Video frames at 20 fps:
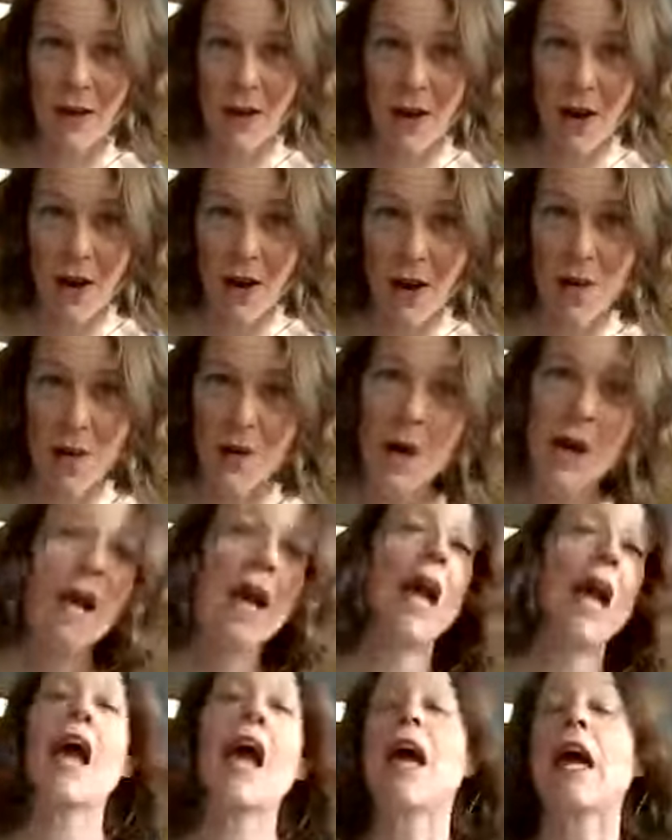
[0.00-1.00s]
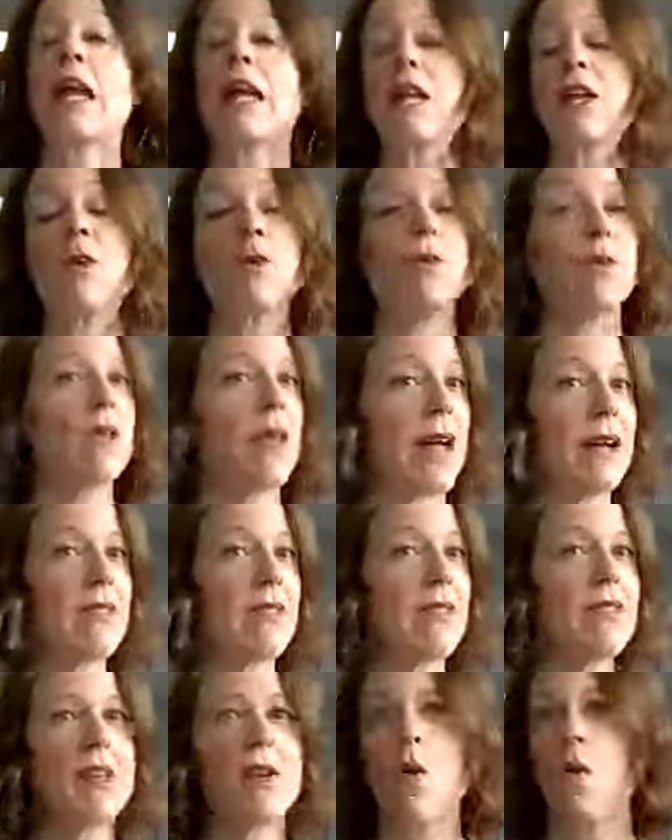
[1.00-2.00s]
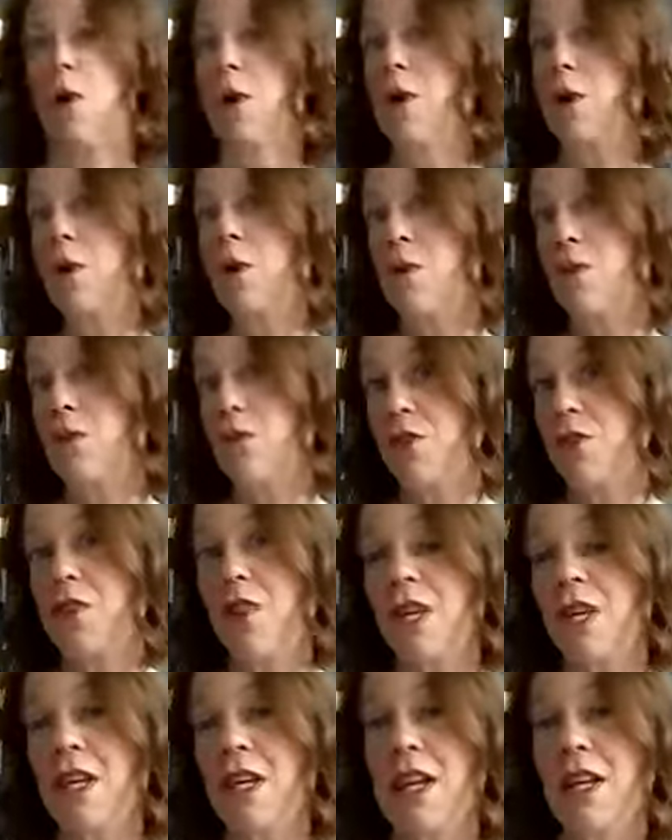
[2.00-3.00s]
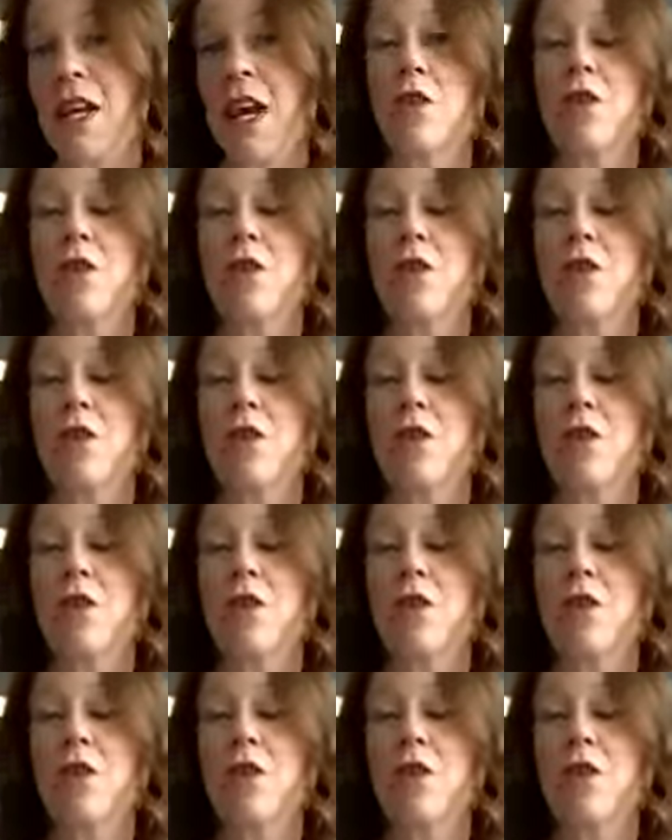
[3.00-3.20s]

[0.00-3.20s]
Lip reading: Pillow and you liked it or you didn't,